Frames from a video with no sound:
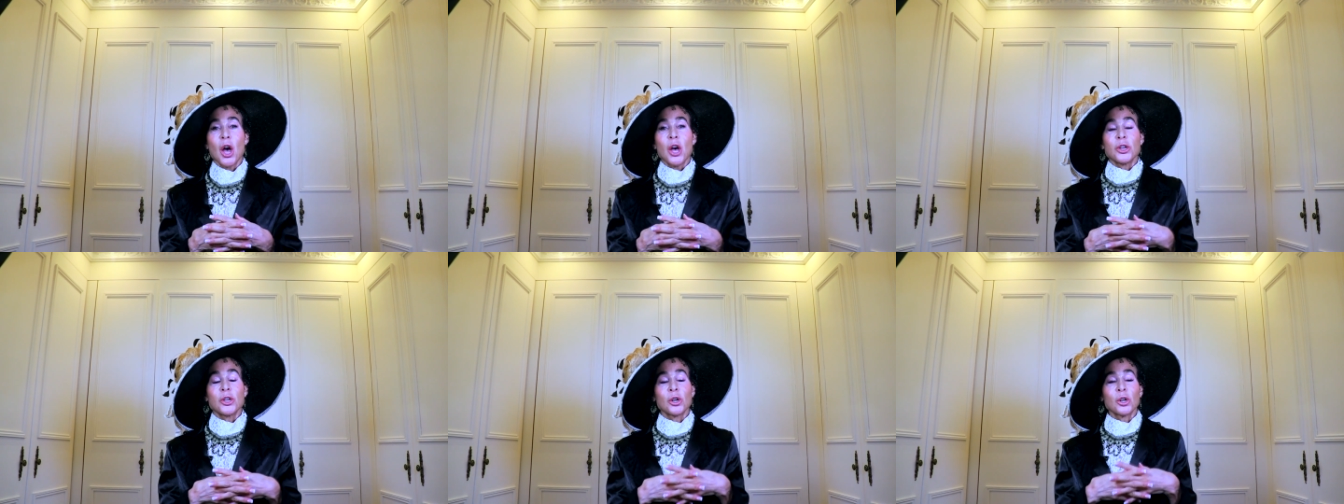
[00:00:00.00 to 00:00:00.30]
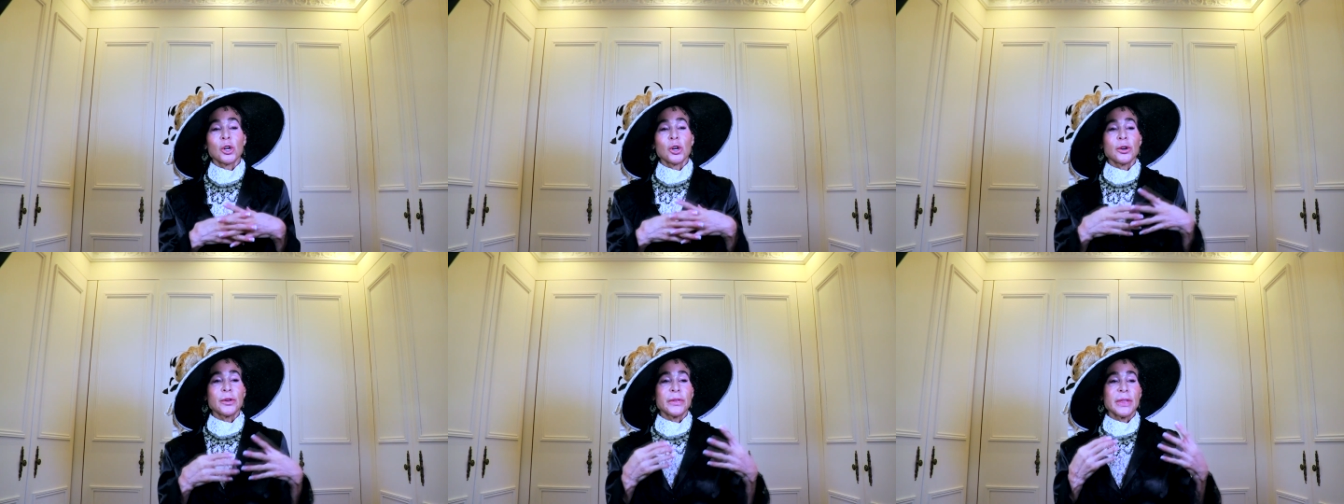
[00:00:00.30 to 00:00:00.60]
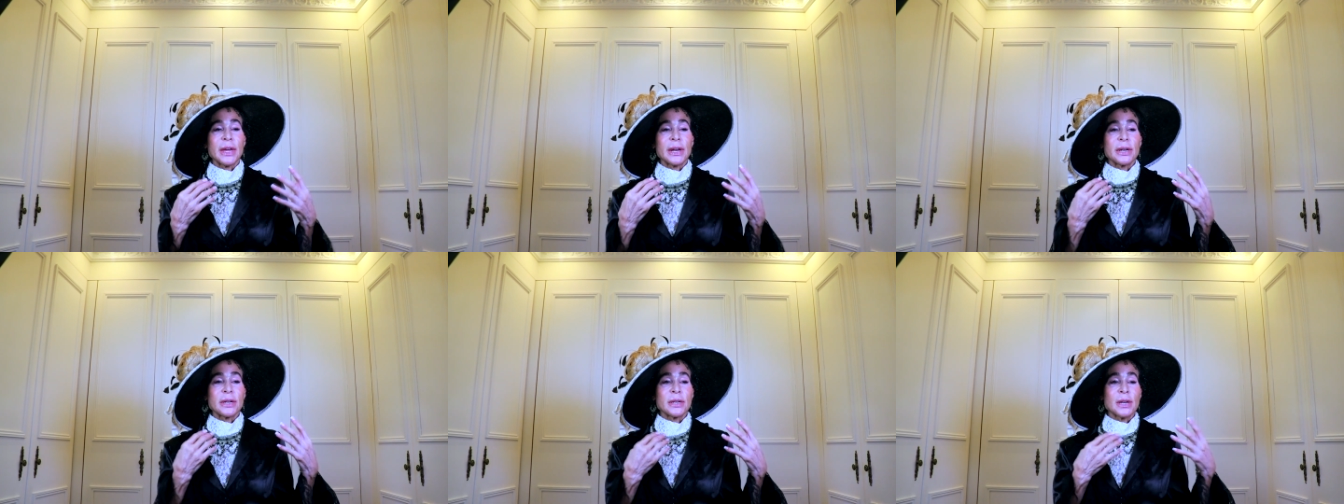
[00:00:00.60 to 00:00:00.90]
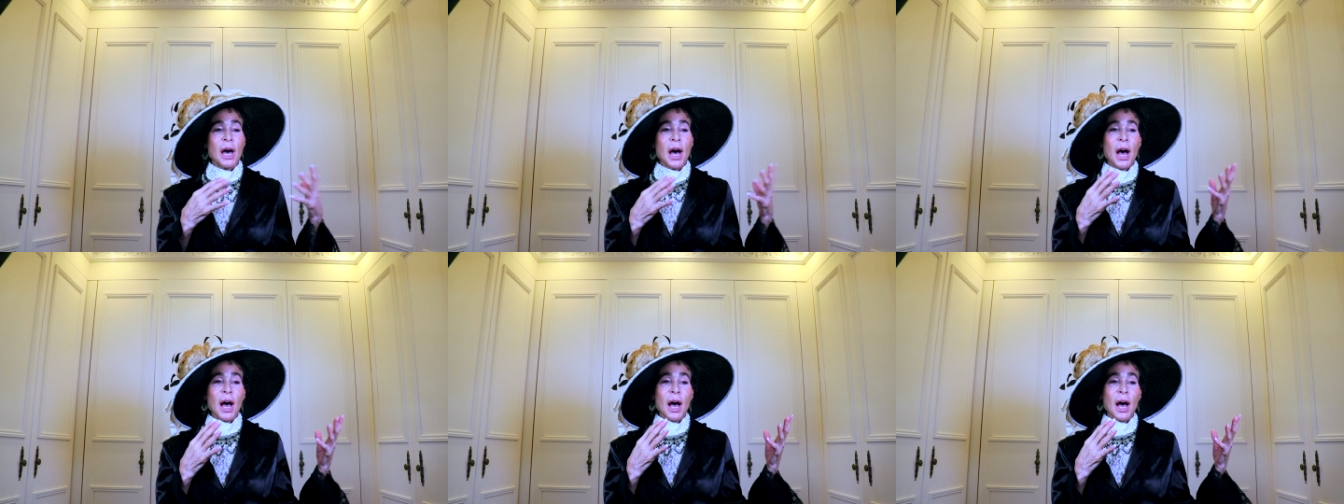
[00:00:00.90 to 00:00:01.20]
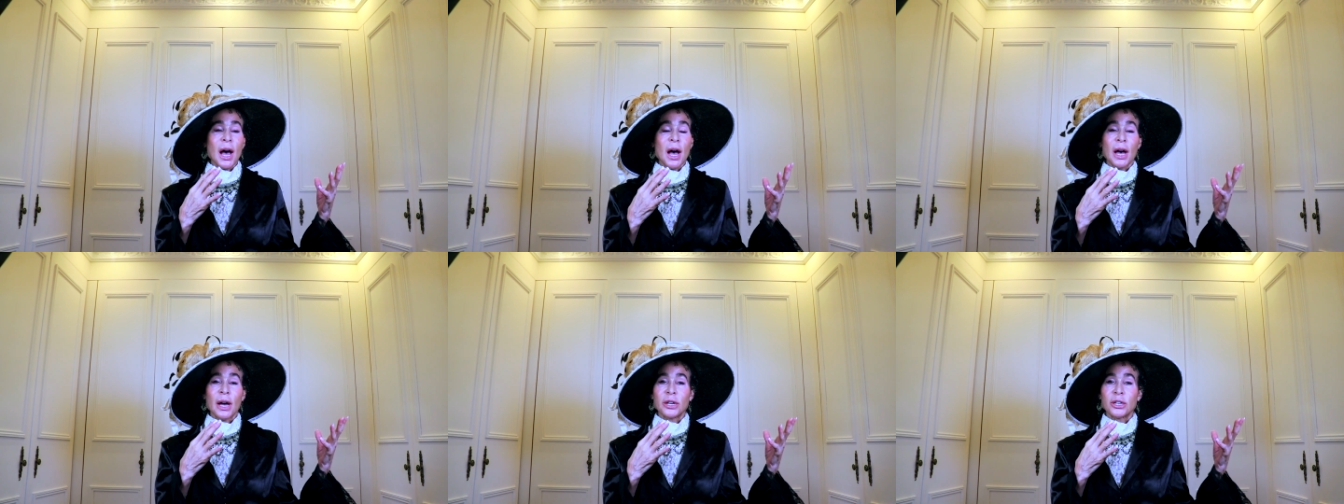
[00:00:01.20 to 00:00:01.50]
you learned that
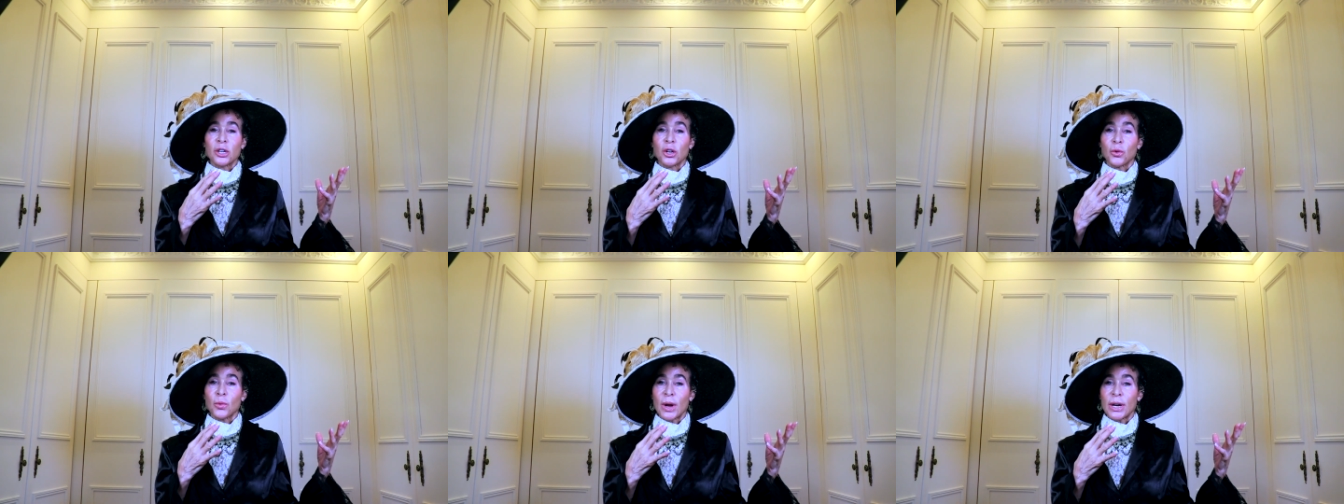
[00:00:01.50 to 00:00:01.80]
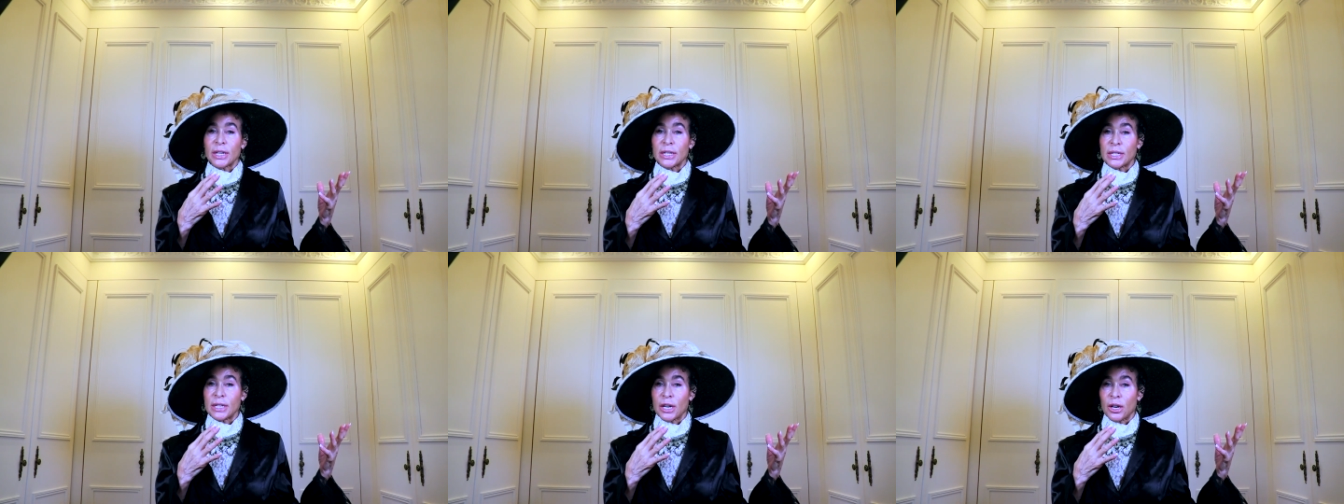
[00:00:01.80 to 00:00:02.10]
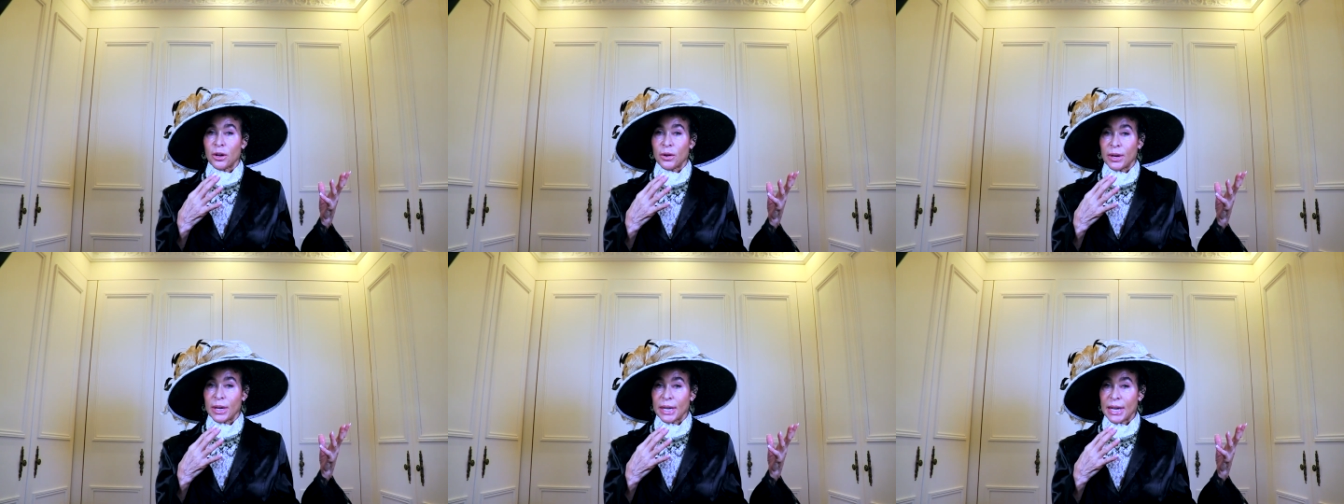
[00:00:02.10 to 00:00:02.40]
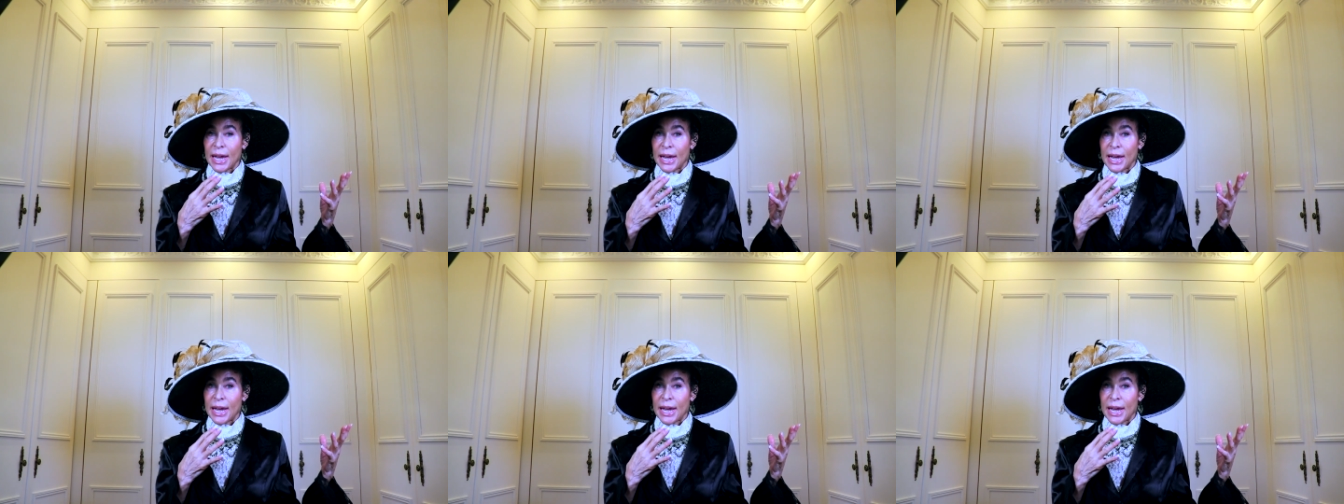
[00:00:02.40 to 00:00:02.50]
non-hereditary